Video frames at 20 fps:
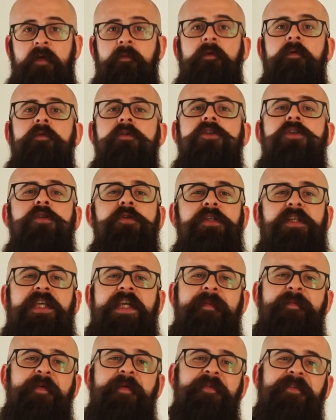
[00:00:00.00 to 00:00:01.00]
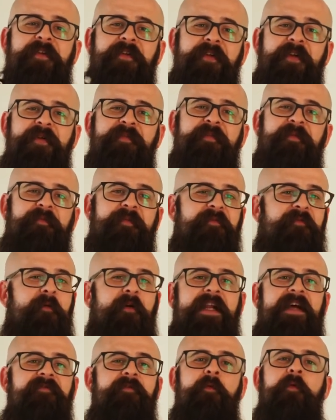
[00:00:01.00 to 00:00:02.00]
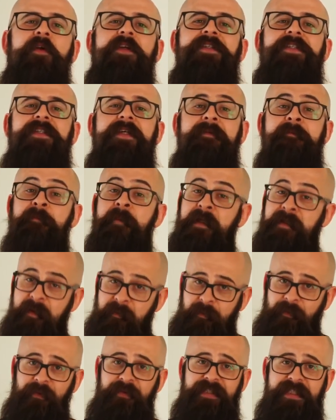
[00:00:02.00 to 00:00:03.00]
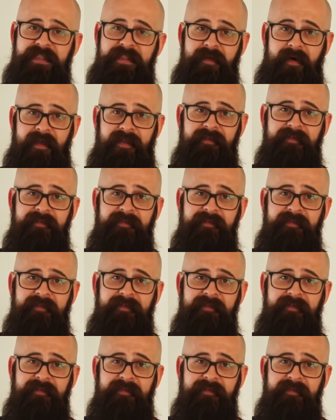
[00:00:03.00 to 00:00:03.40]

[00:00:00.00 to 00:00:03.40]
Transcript: We will ensure to keep you in the loop with whatever Walliser and the board decide.